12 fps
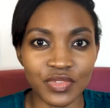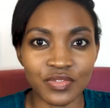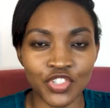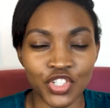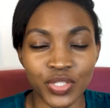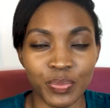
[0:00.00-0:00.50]

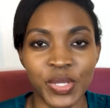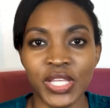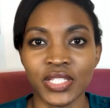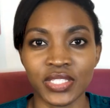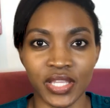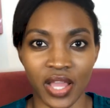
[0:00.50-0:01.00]
GDP
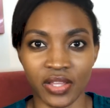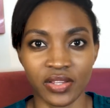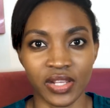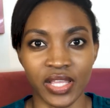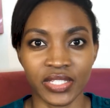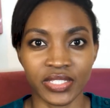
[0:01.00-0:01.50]
is
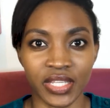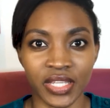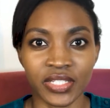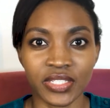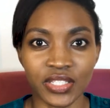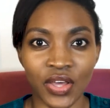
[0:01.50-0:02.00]

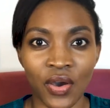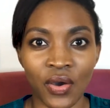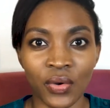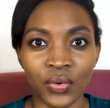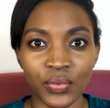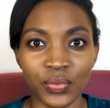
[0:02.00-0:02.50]
calculated,
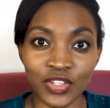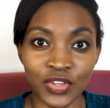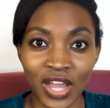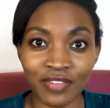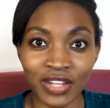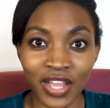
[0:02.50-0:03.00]
so you
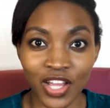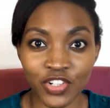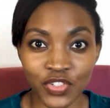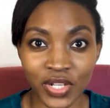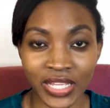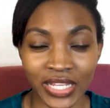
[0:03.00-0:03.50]
have a
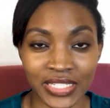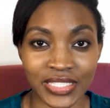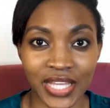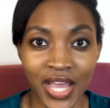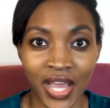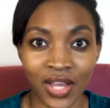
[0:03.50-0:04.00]
country like
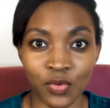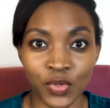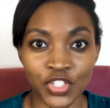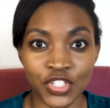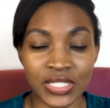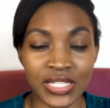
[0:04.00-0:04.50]
Qatar
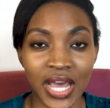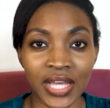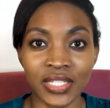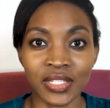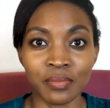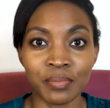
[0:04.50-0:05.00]
which is
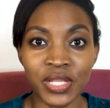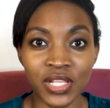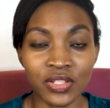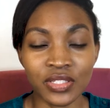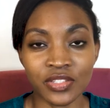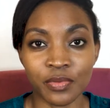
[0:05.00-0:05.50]
earning
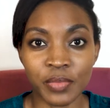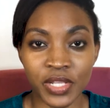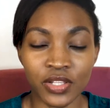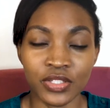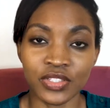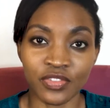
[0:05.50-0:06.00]
millions
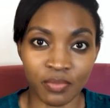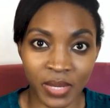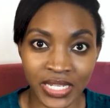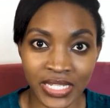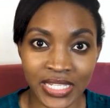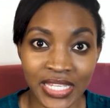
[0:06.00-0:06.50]
of
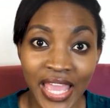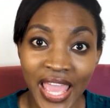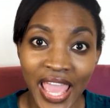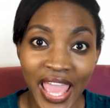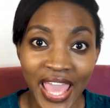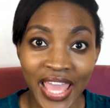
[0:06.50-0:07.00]
money,
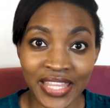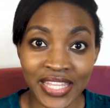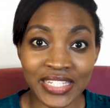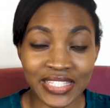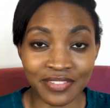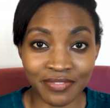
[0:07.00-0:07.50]
and then
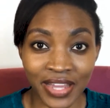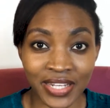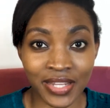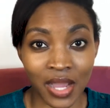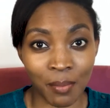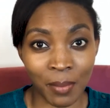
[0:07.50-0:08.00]
it's divided
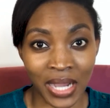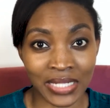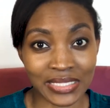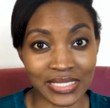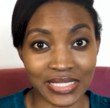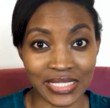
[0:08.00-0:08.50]

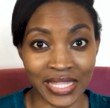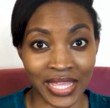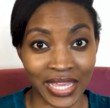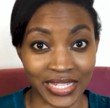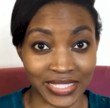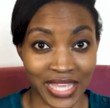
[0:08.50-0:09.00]
amongst the
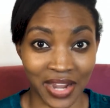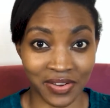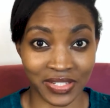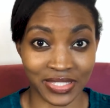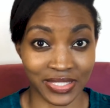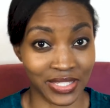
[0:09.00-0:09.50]

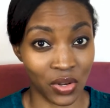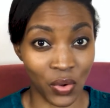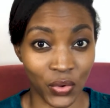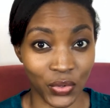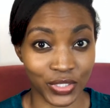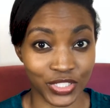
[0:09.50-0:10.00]
Qataris, the
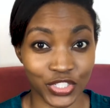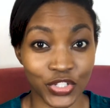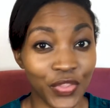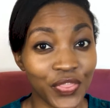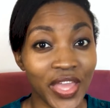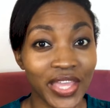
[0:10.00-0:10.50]
locals,
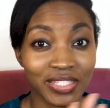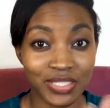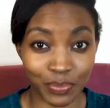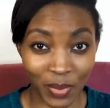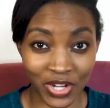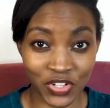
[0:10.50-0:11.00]
not the
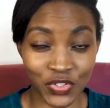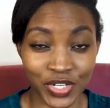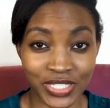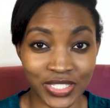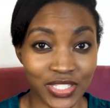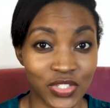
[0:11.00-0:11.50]

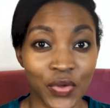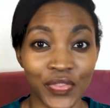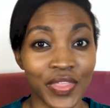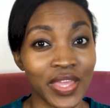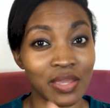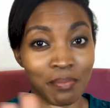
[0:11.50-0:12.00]
expatriates, not
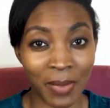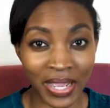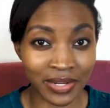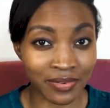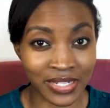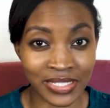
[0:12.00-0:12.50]
the
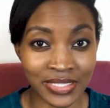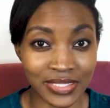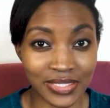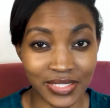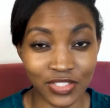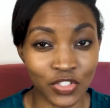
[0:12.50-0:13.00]

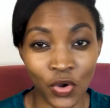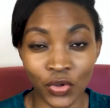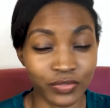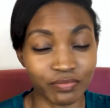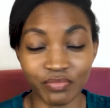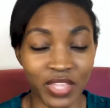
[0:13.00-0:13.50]
immigrants, not
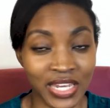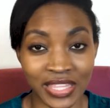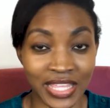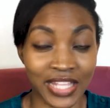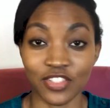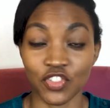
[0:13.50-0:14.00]

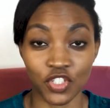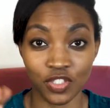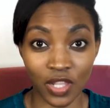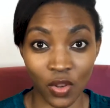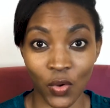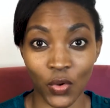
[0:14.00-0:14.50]
anything else, just
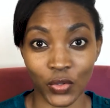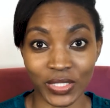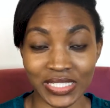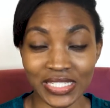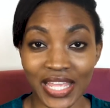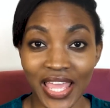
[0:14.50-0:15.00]
the
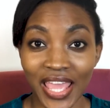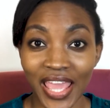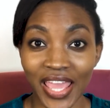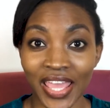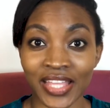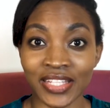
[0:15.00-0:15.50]
locals.
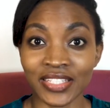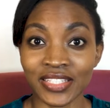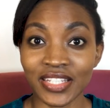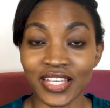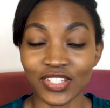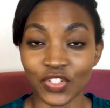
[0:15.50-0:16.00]
And
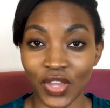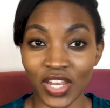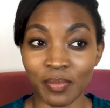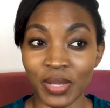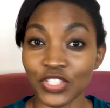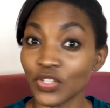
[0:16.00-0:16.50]
so you can
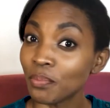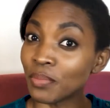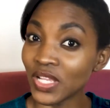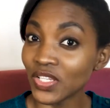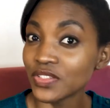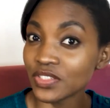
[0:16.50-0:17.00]
imagine
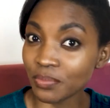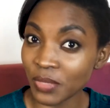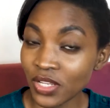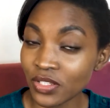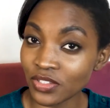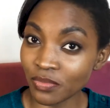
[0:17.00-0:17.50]
millions
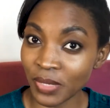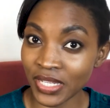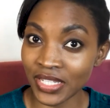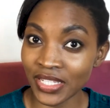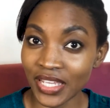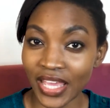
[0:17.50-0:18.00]
of
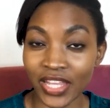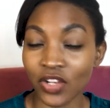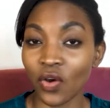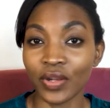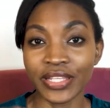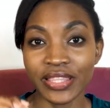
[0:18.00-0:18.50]
money and
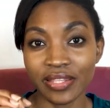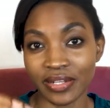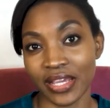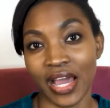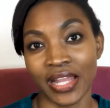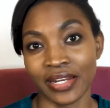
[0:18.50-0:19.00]
only
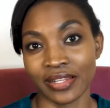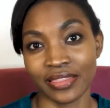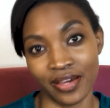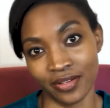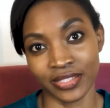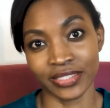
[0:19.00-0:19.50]

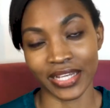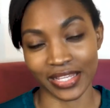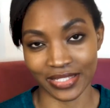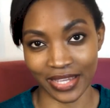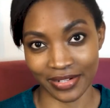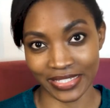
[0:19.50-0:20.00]
300,000
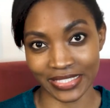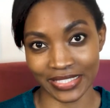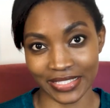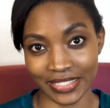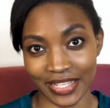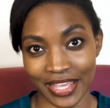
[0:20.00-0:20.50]
Qataris.